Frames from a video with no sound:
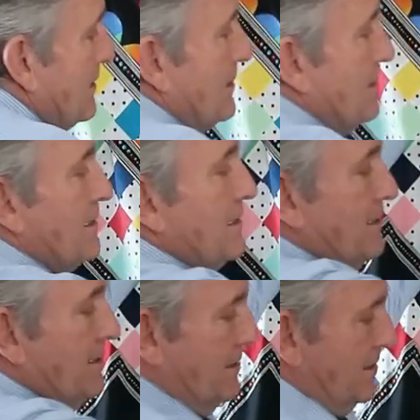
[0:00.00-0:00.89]
Of.
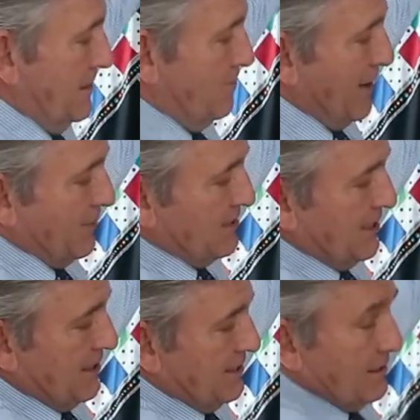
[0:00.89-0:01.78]
Perhaps
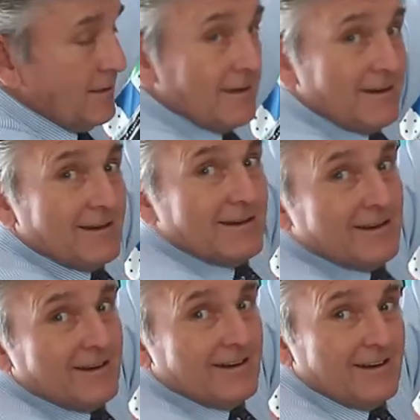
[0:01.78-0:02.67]
this.
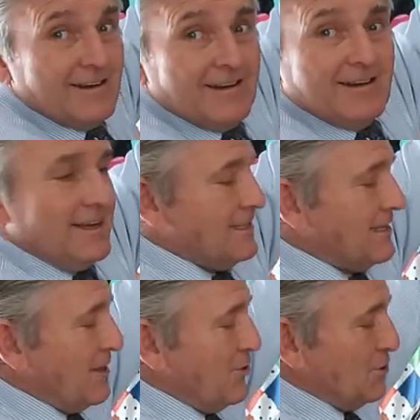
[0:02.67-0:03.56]
Is that